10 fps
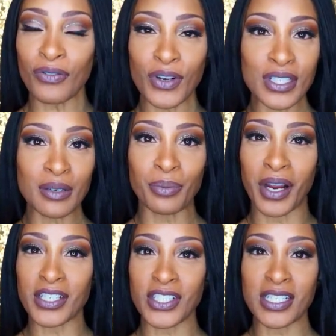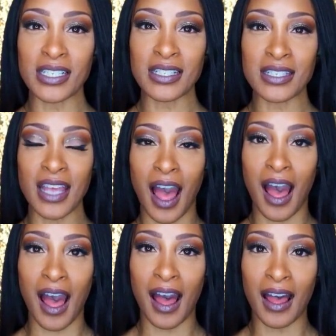first impressions,
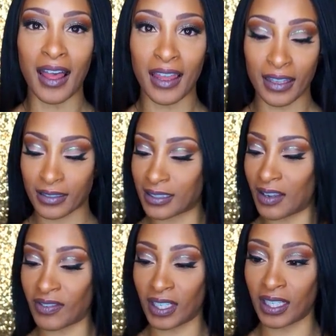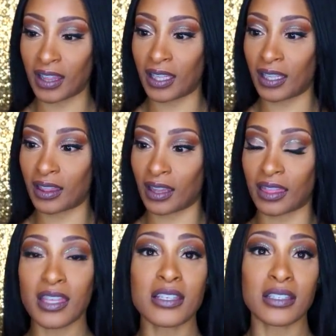I definitely think
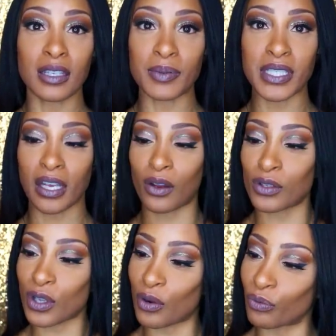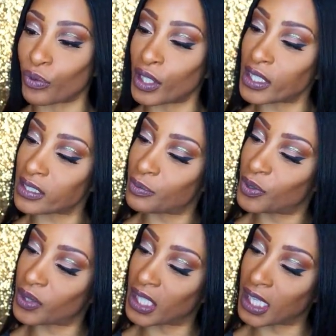that this lipstick goes on really
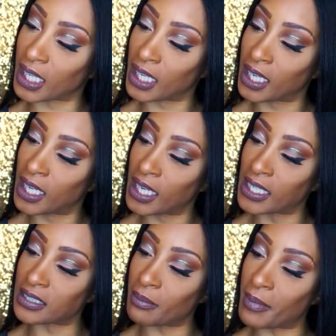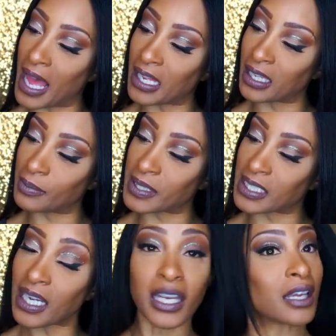smoothly. It's a matte
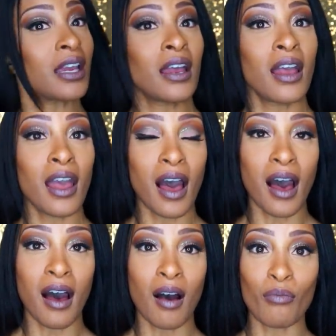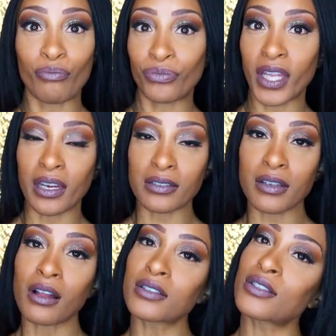lipstick, and
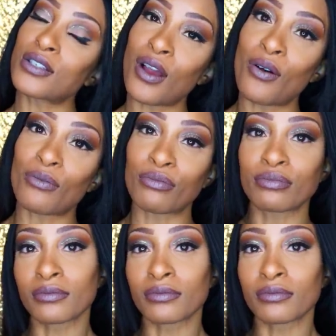it's called Stone.